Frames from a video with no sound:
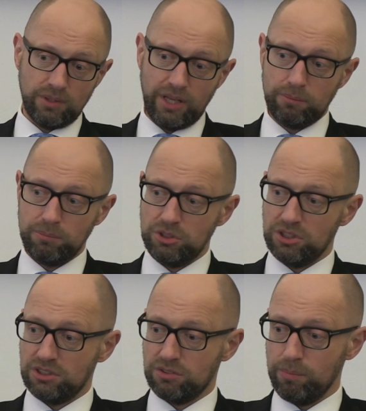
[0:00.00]
Let me
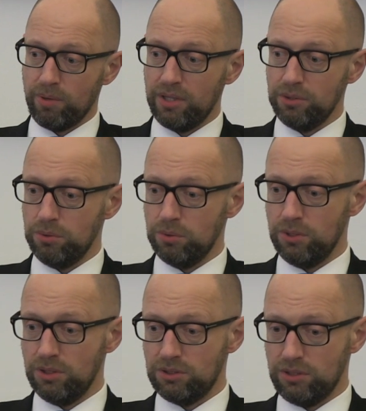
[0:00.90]
just remind you
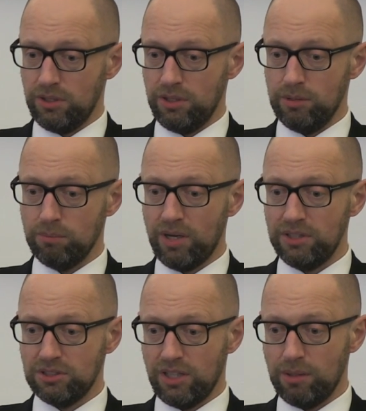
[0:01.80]
that in
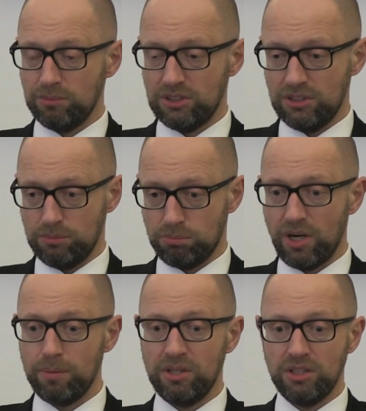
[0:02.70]
my times as a
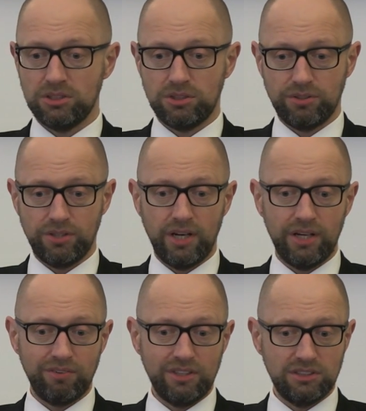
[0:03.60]
prime minister, I
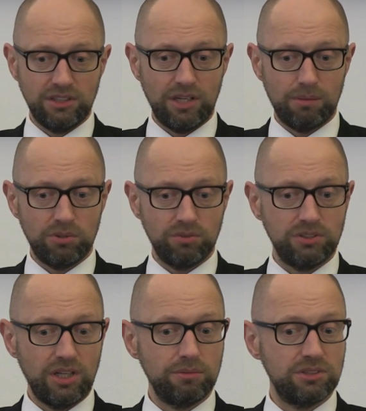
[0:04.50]
raised a number of
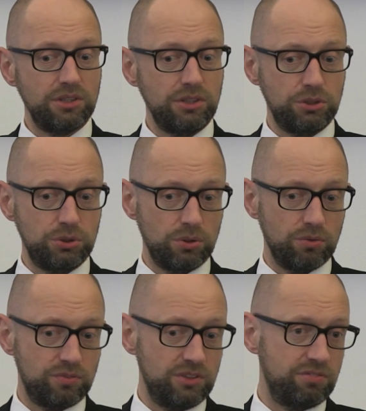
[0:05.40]
times an issue
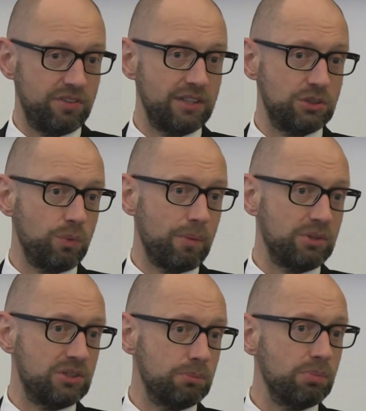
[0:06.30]
of defense
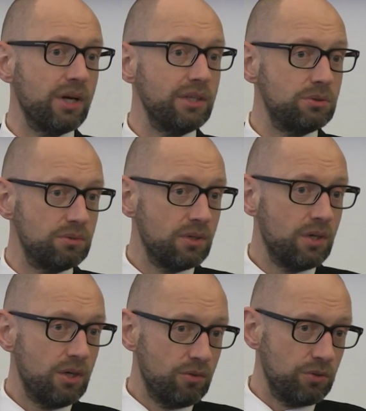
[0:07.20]
weapon supply
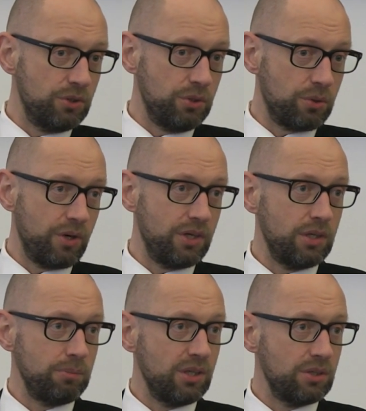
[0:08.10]
for the
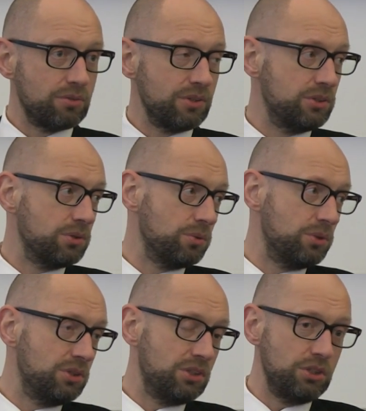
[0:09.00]
Ukrainian military. So
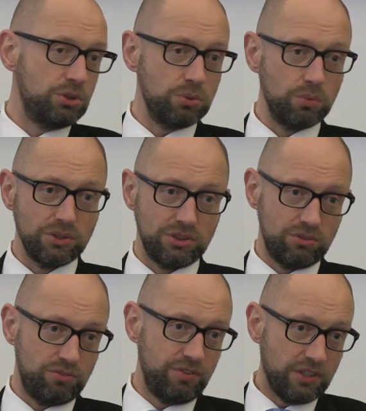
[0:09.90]
this issue
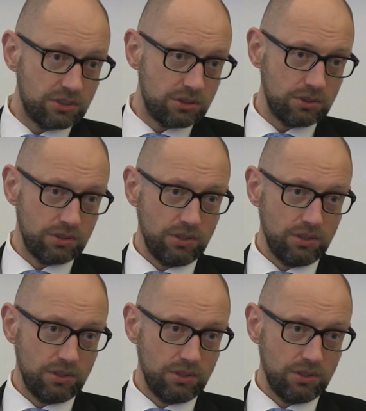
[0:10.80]
wasn't fixed.